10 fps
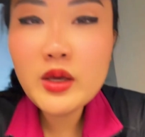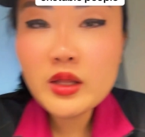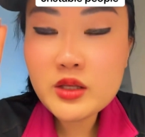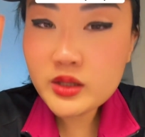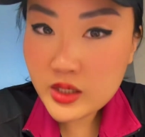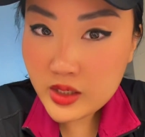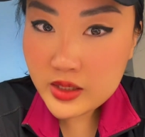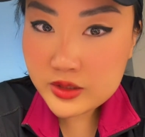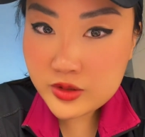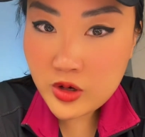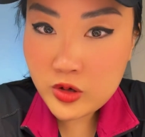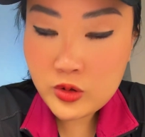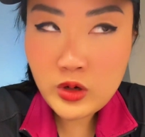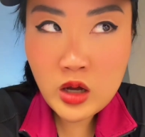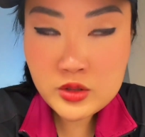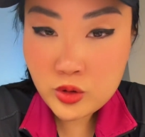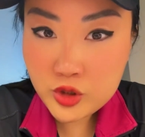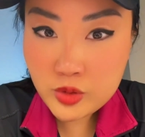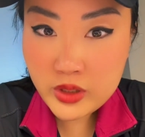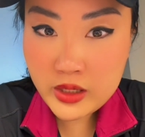The thing is, though, on
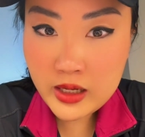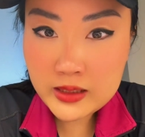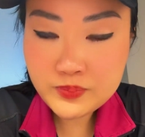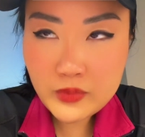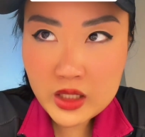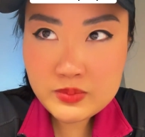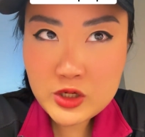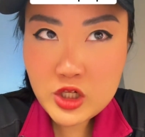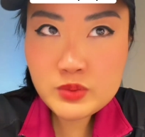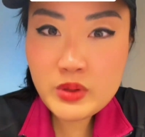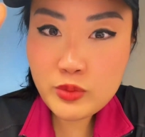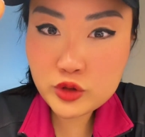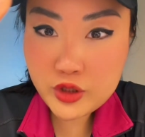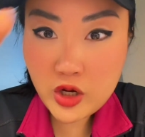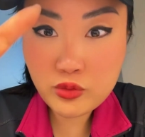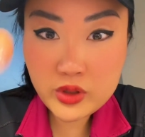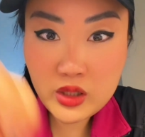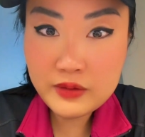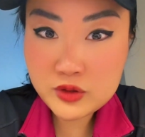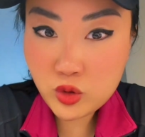social media, as much as people share real
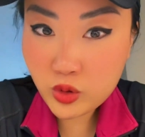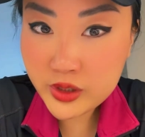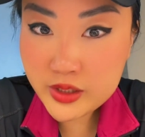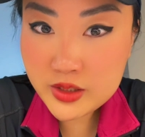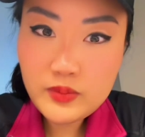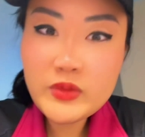life stories,